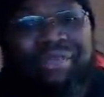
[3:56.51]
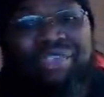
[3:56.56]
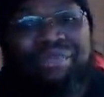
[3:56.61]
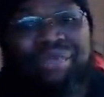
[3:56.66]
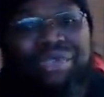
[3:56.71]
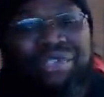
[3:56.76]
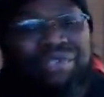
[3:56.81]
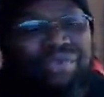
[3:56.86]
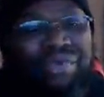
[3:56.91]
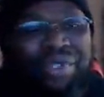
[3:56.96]

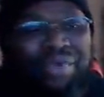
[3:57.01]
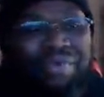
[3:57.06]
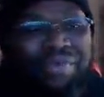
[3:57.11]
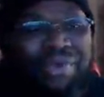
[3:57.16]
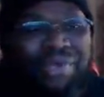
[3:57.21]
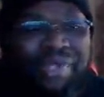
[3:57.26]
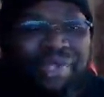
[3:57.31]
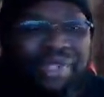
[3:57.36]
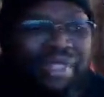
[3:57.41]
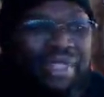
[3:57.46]

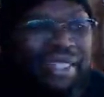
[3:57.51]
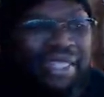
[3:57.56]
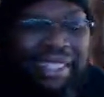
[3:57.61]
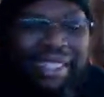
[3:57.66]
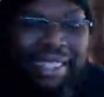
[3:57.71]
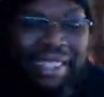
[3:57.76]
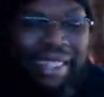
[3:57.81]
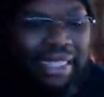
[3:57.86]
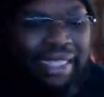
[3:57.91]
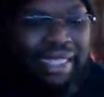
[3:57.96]
2021
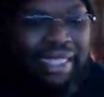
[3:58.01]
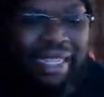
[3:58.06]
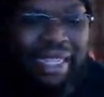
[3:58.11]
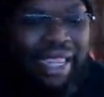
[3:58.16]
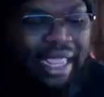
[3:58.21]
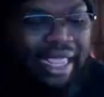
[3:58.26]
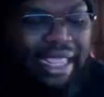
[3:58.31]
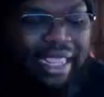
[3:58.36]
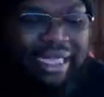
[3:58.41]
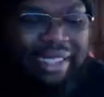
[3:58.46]

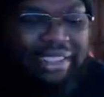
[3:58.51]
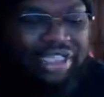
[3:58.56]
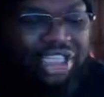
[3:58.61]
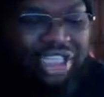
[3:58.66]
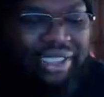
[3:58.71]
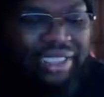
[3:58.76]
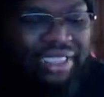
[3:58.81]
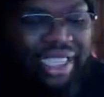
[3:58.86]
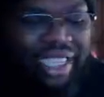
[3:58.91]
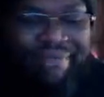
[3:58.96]
is
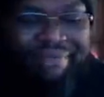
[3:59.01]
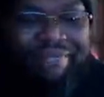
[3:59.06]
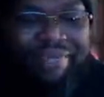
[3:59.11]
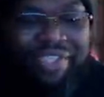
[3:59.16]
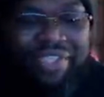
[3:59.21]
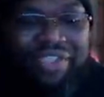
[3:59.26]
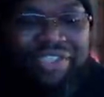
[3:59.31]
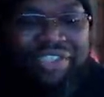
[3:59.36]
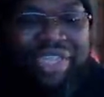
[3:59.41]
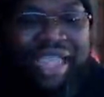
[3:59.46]
just, it
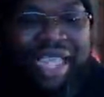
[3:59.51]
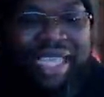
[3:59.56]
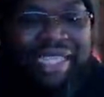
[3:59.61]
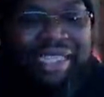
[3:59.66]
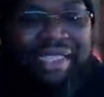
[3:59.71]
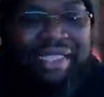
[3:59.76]
feels like